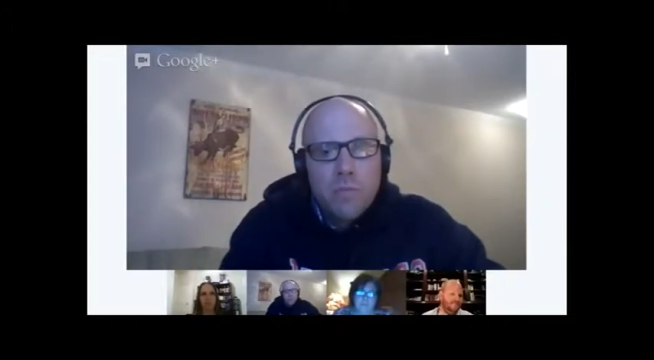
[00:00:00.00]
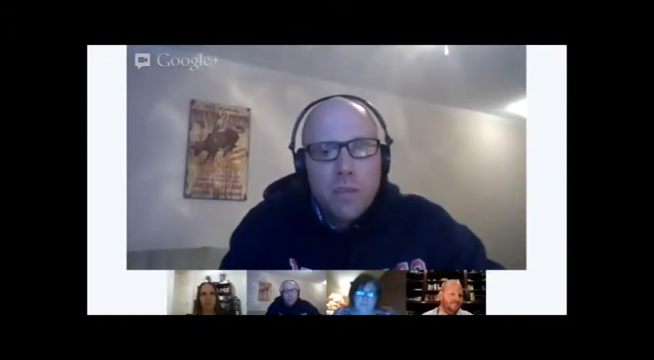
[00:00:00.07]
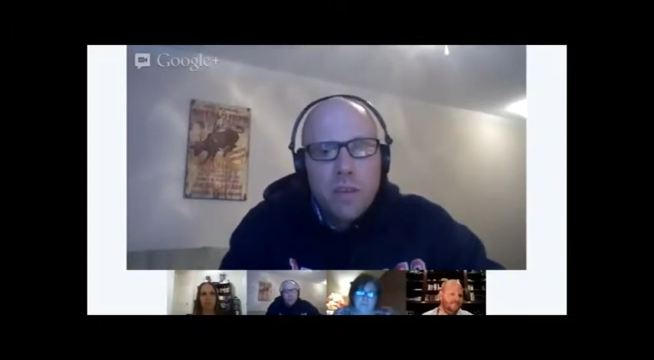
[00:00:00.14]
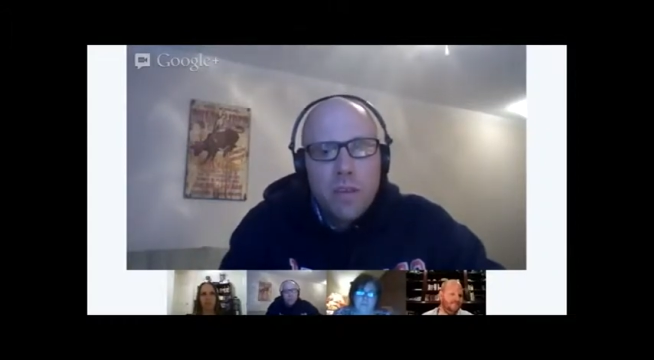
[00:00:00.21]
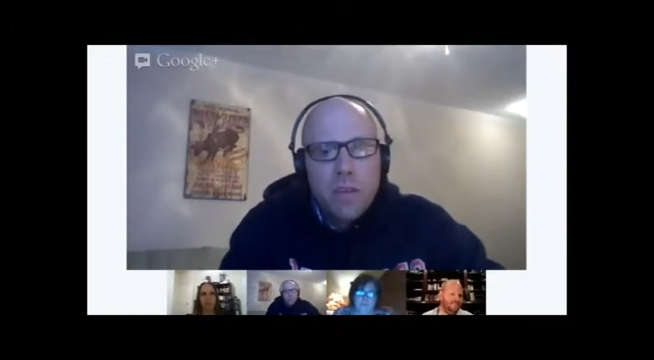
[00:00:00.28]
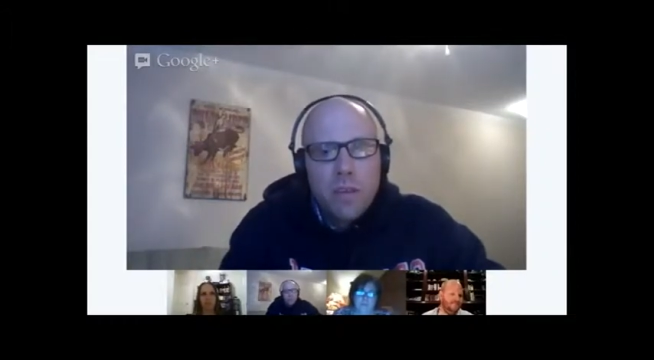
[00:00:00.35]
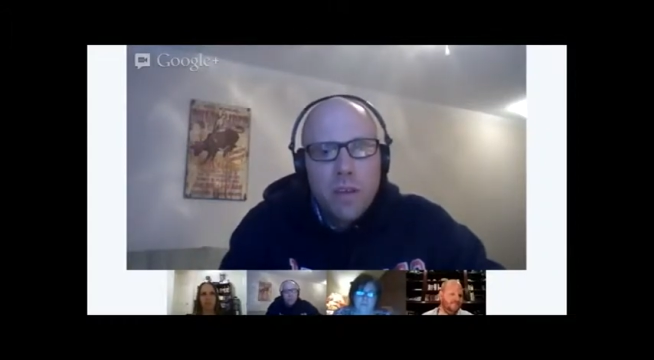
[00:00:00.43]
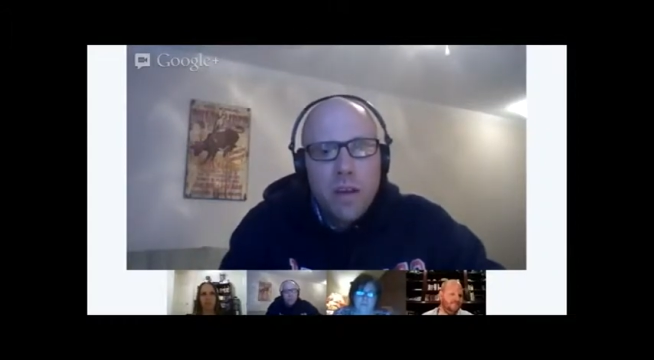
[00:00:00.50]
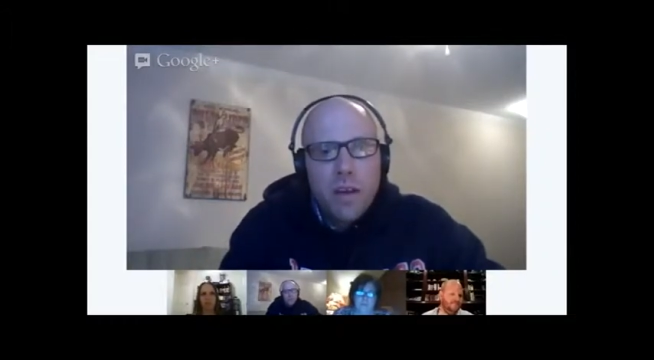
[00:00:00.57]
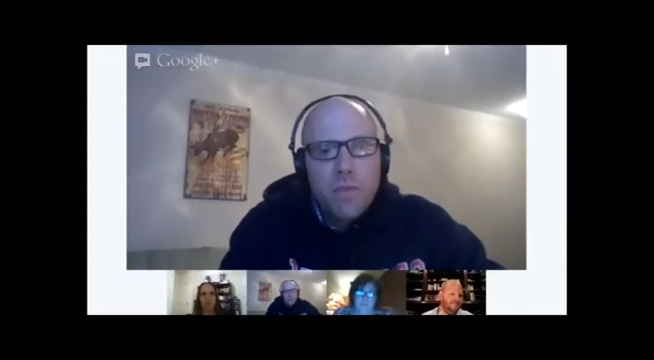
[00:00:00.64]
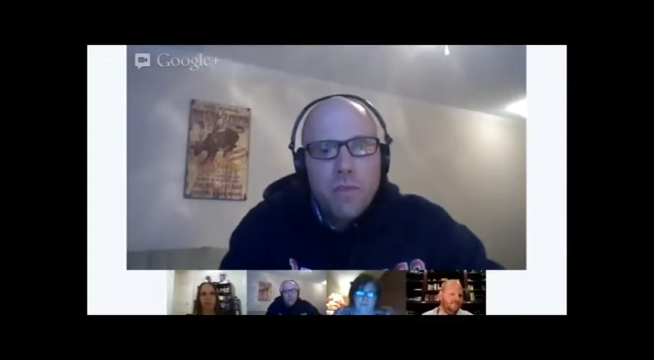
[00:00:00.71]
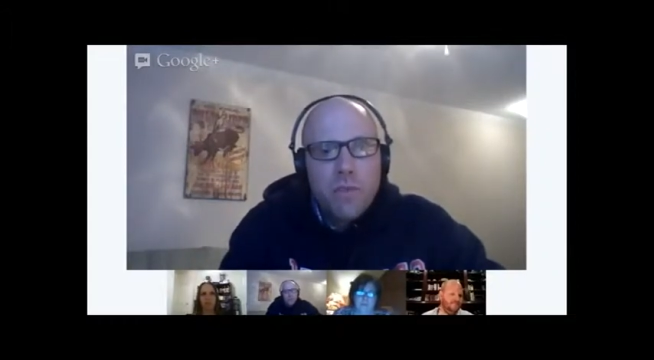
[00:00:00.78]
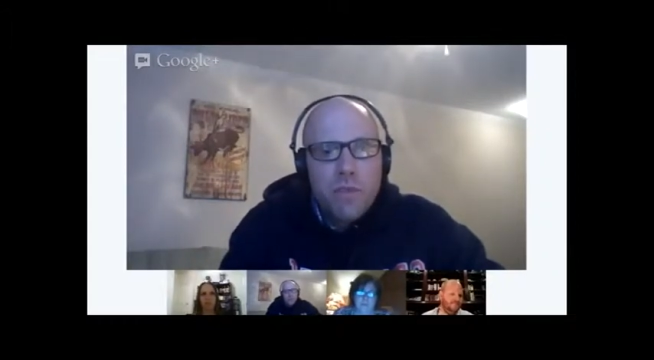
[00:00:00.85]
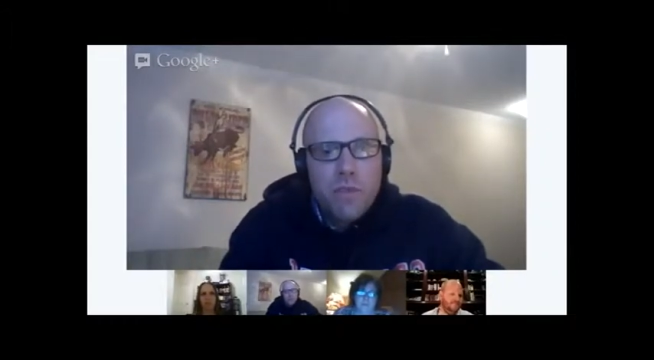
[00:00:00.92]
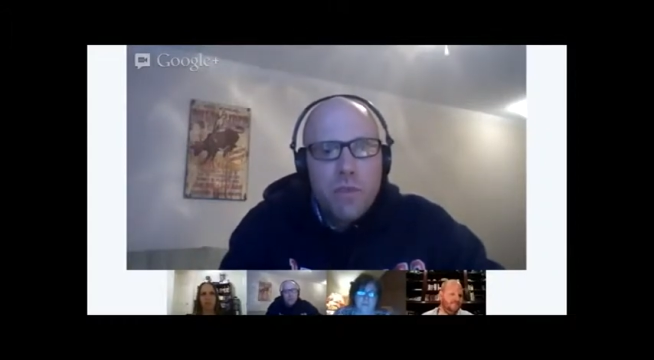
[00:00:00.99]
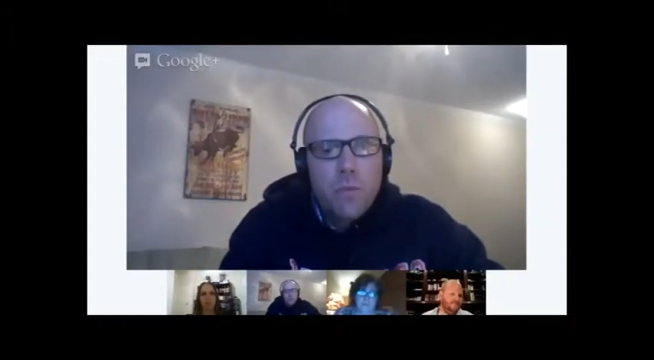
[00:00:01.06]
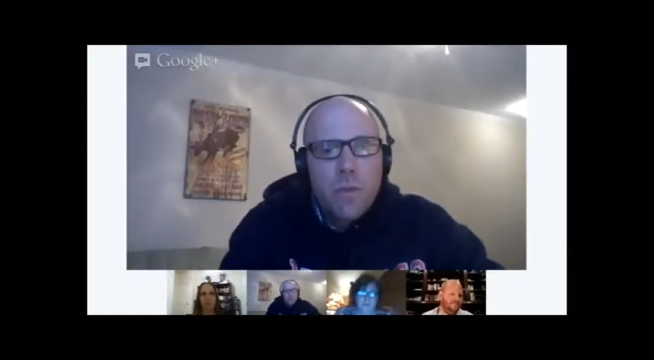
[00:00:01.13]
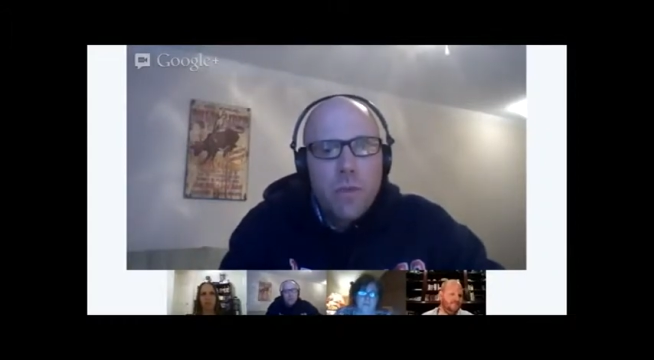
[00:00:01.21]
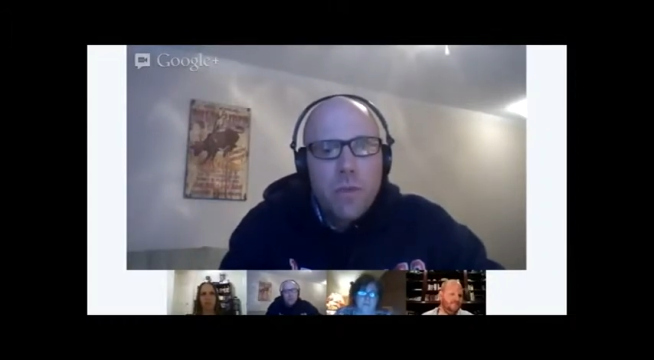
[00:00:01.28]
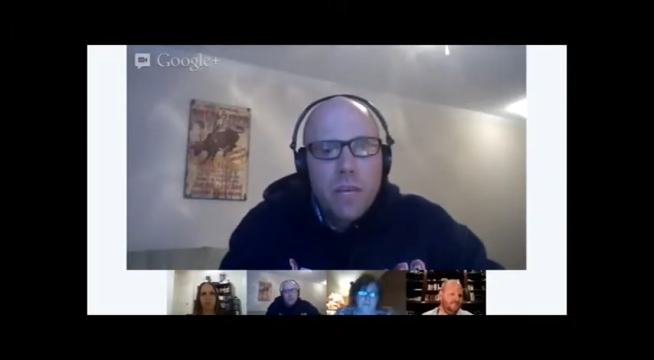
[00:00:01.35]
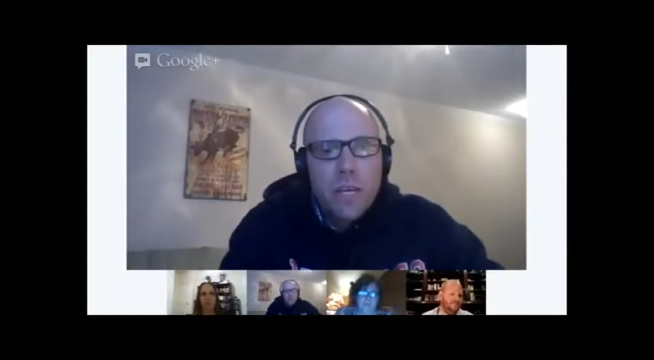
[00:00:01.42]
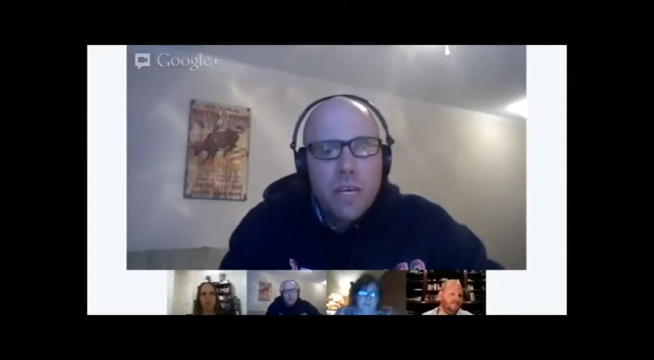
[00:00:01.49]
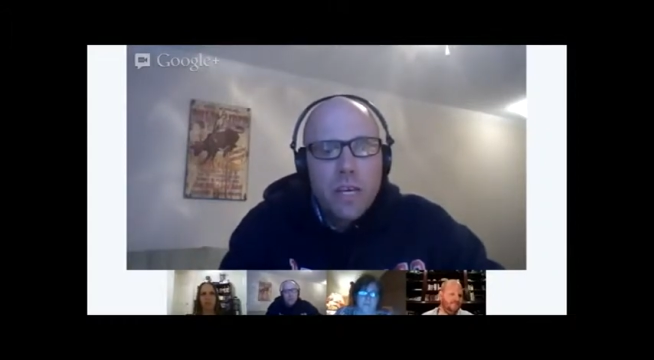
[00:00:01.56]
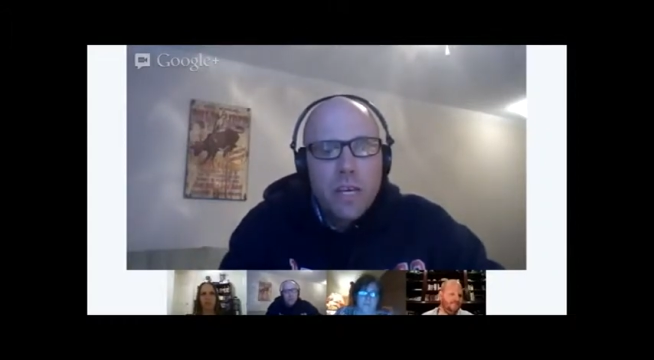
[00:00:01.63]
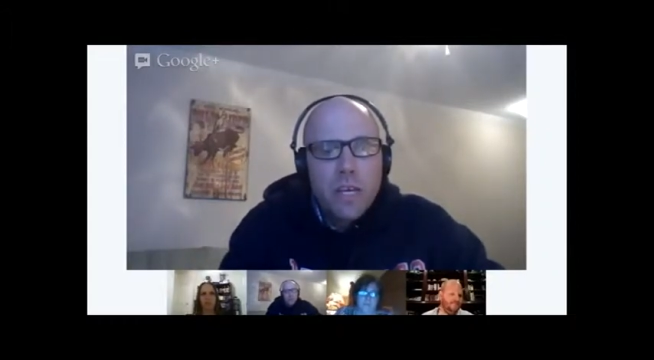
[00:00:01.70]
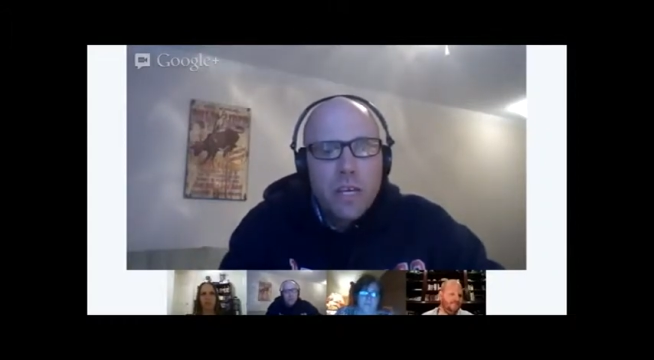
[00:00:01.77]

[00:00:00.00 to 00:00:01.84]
because it covers so many